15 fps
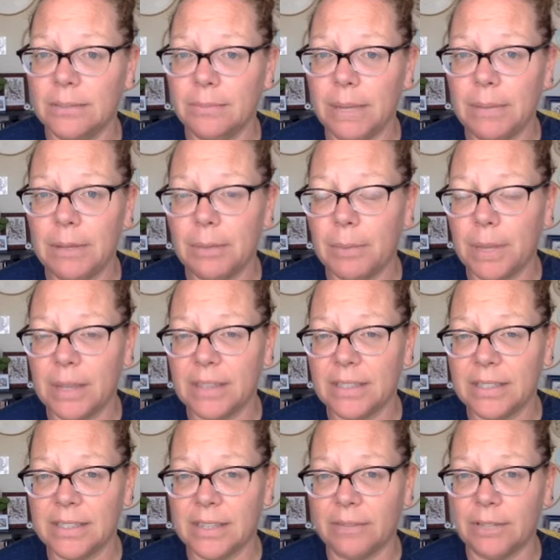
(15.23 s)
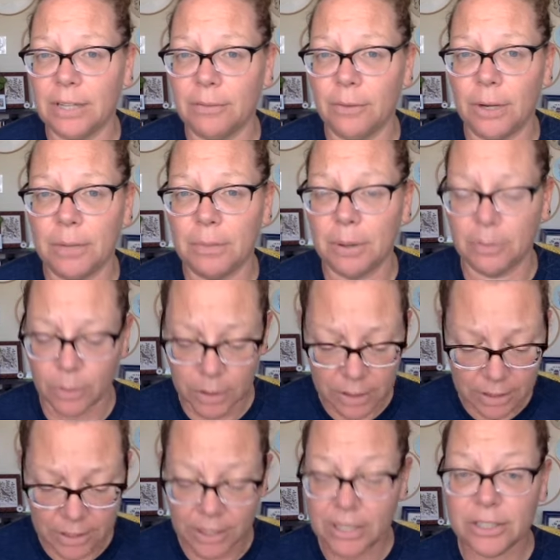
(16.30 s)
maybe a month since I've done one, but we're
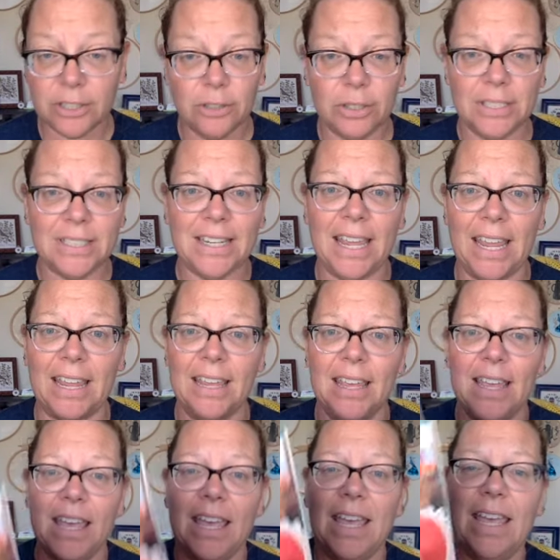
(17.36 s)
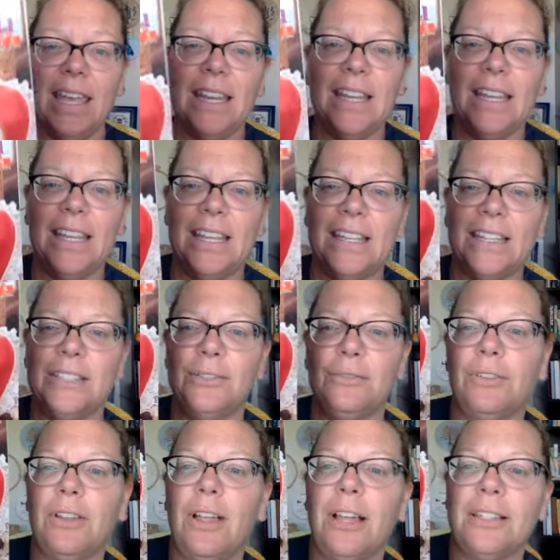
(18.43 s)
going to do it today. It is
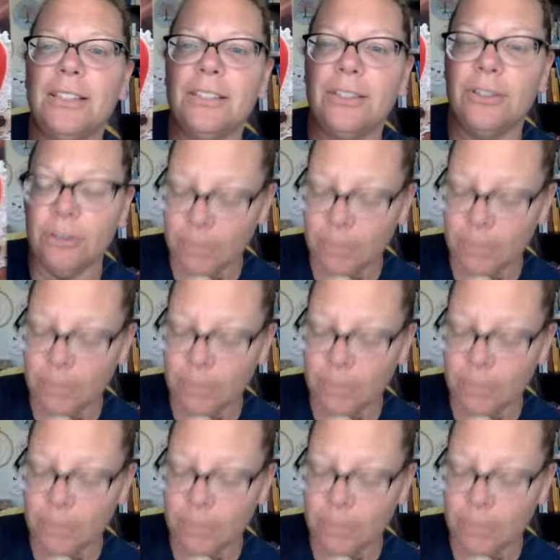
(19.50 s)
Flosstube